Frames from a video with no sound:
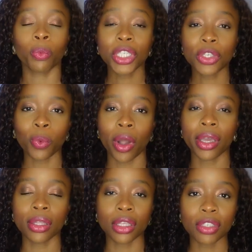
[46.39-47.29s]
Which is why
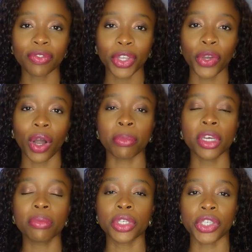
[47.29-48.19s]
in this video, I'm
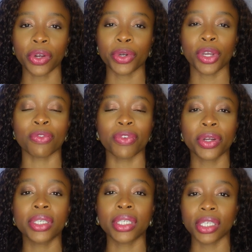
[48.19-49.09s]
going to be sharing a
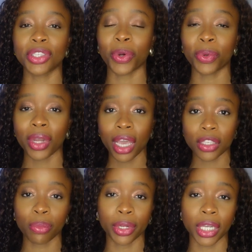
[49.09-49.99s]
very detailed
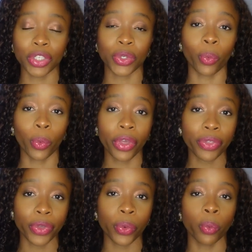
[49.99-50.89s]
explanation with you,